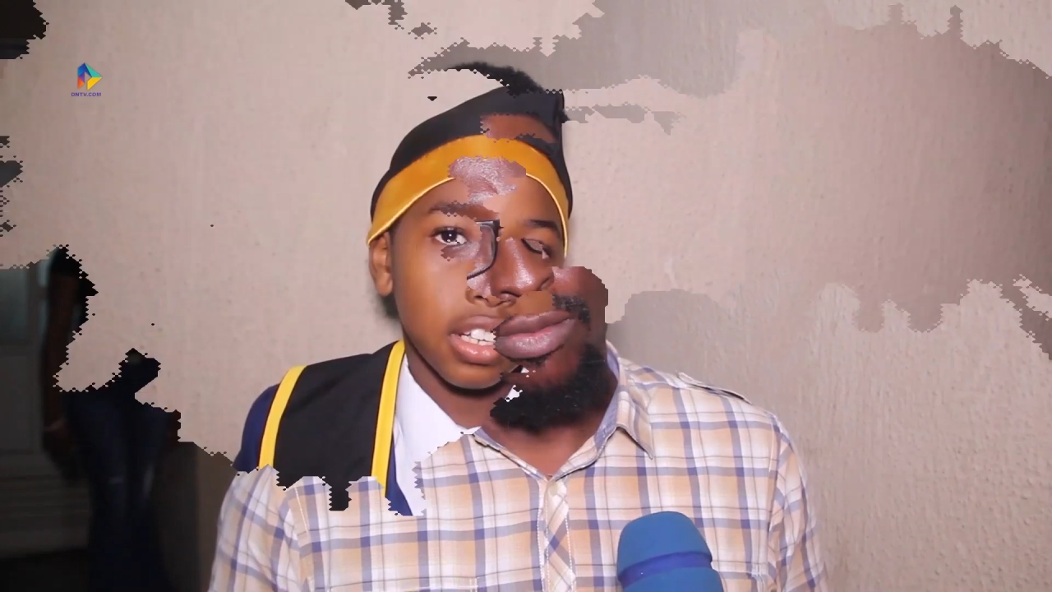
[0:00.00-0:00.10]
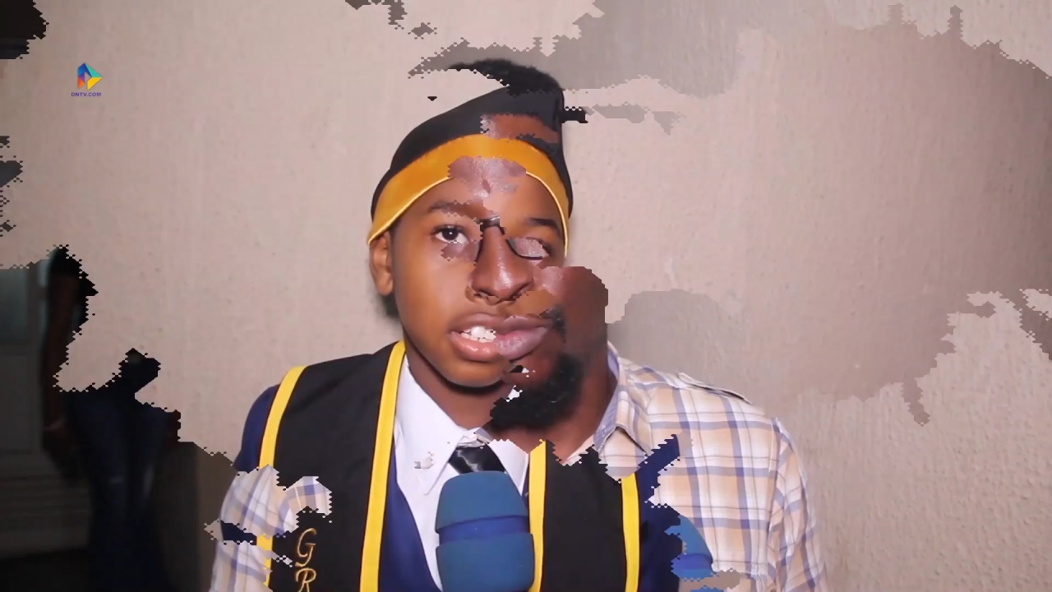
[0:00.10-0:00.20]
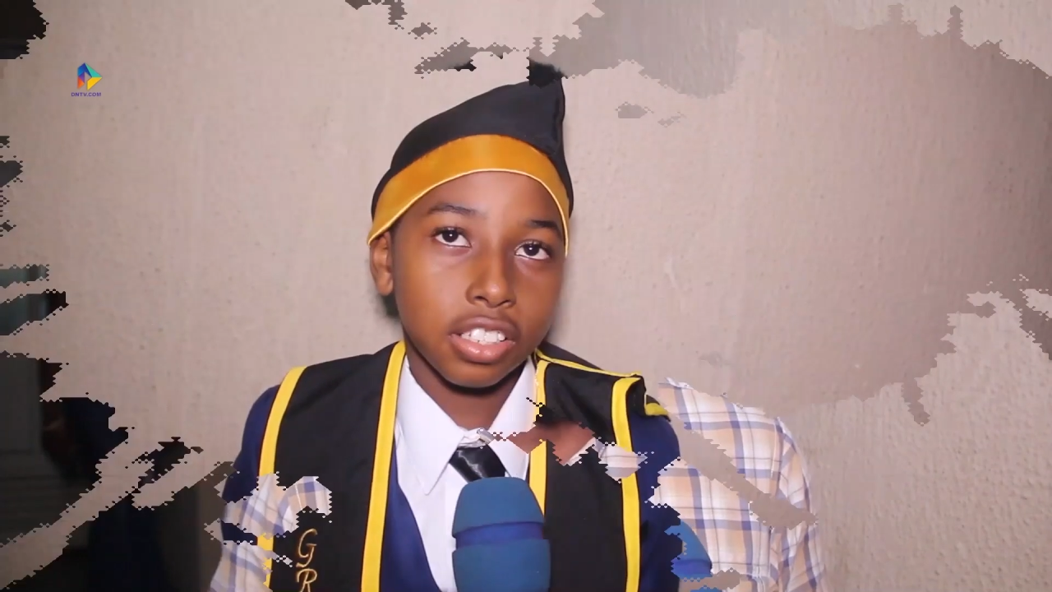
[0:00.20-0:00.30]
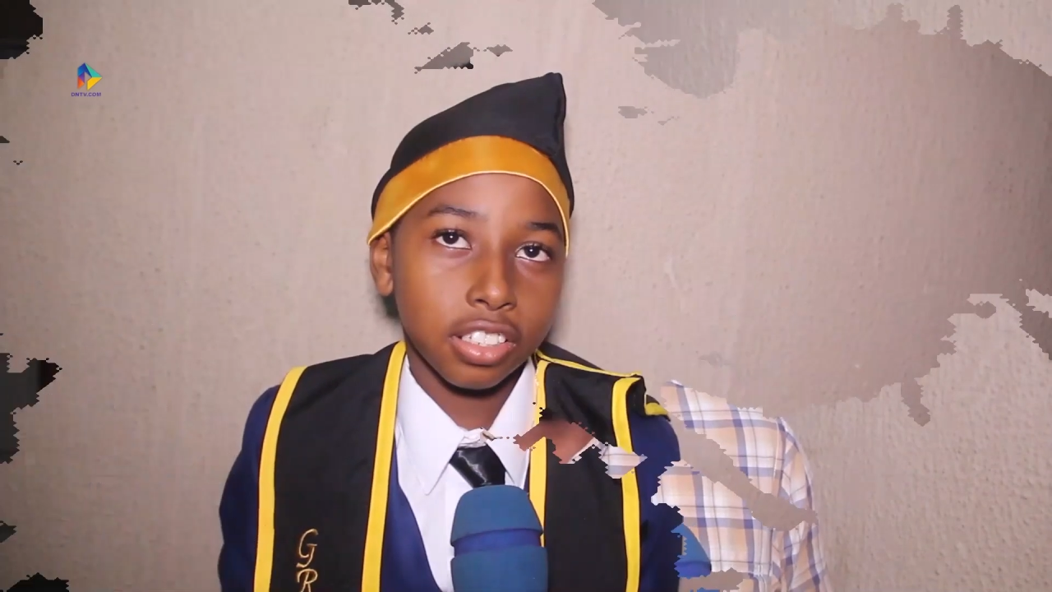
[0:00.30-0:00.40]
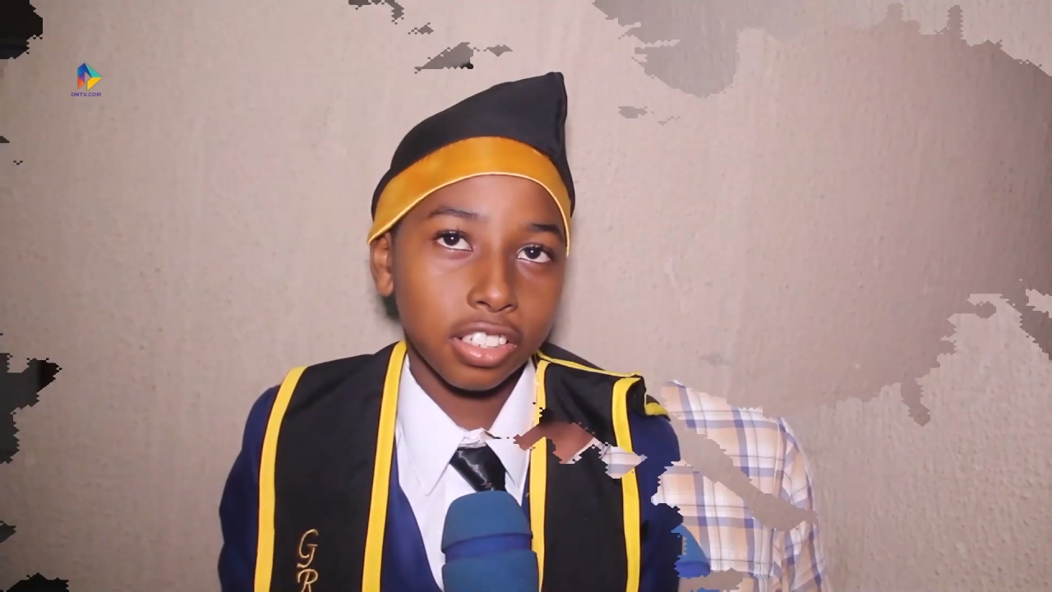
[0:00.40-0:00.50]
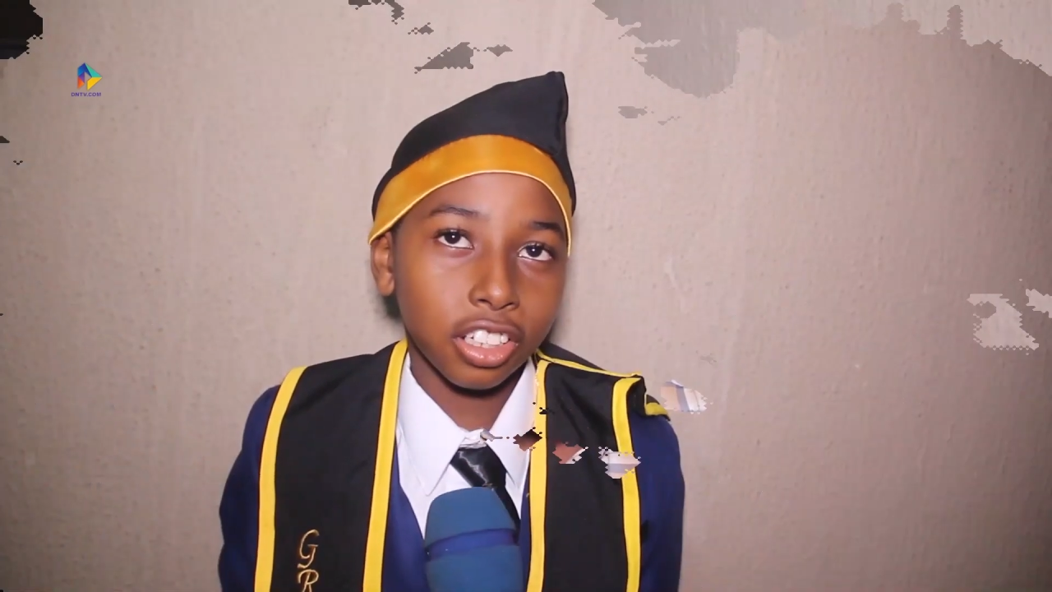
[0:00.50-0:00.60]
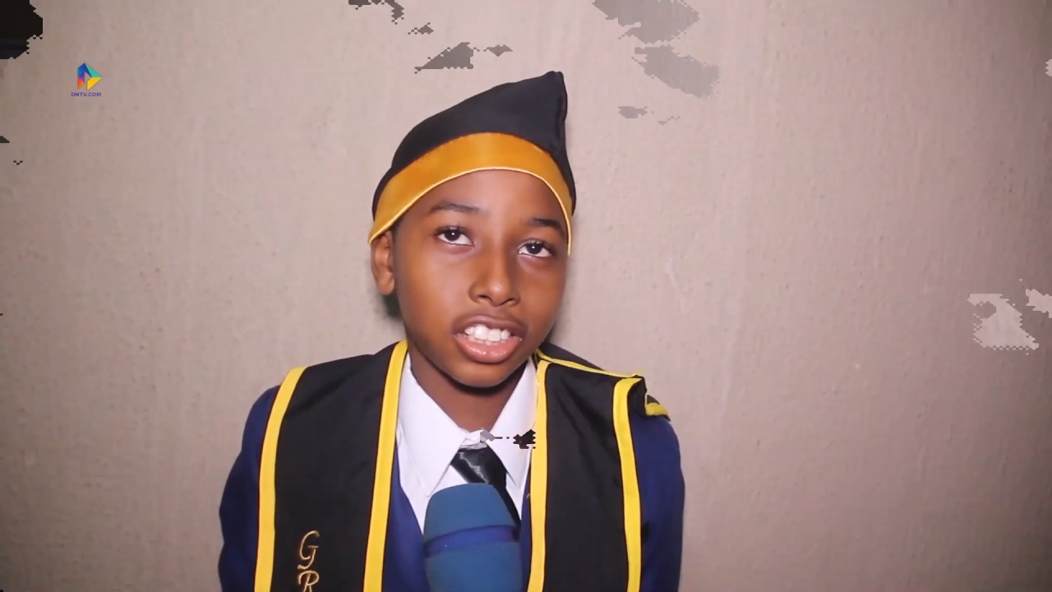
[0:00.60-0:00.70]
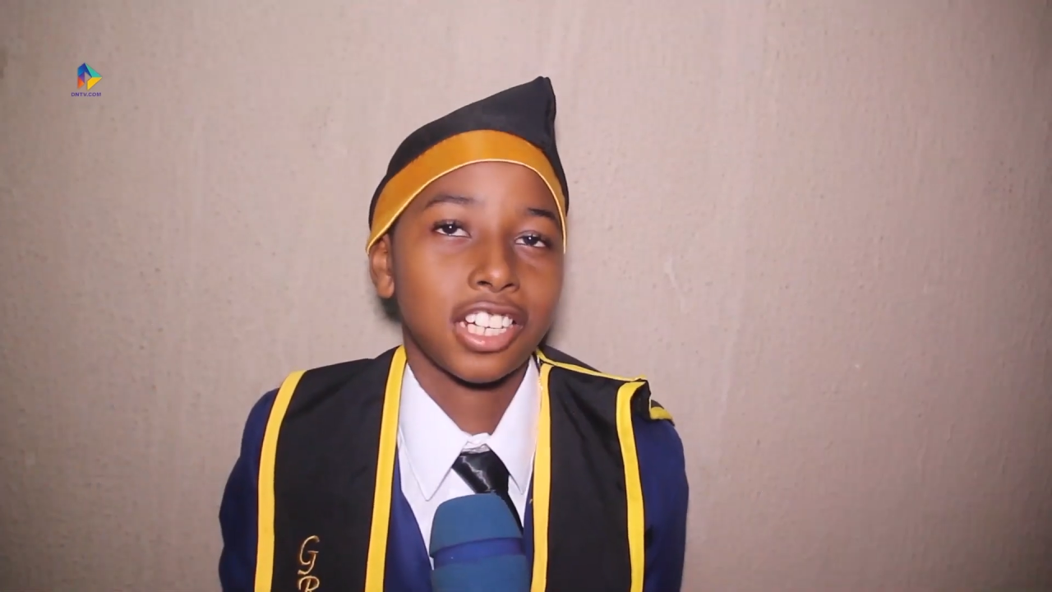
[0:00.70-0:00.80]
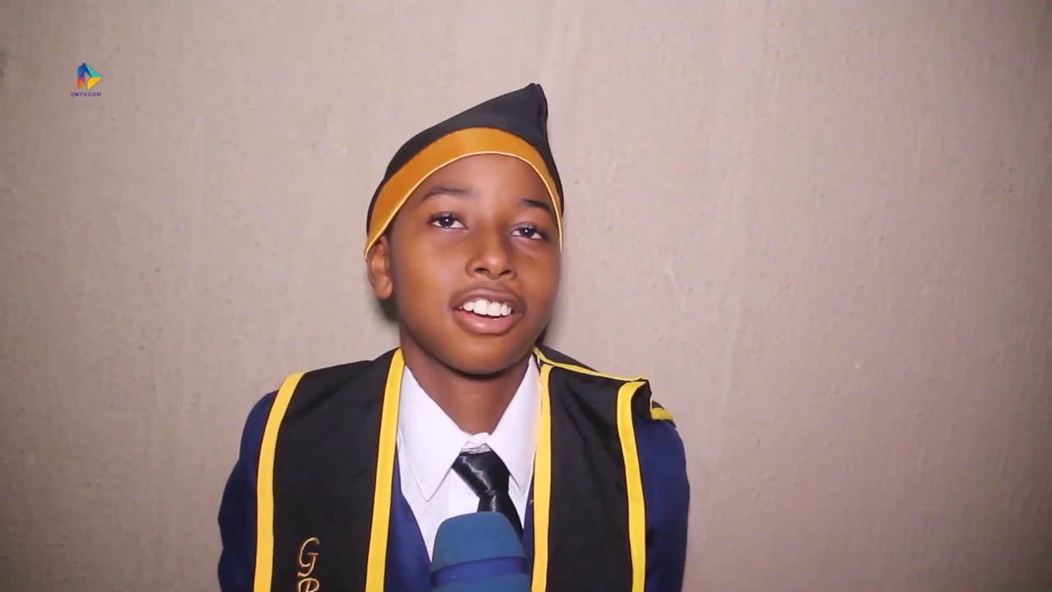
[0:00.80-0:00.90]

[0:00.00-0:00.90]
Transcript: It's such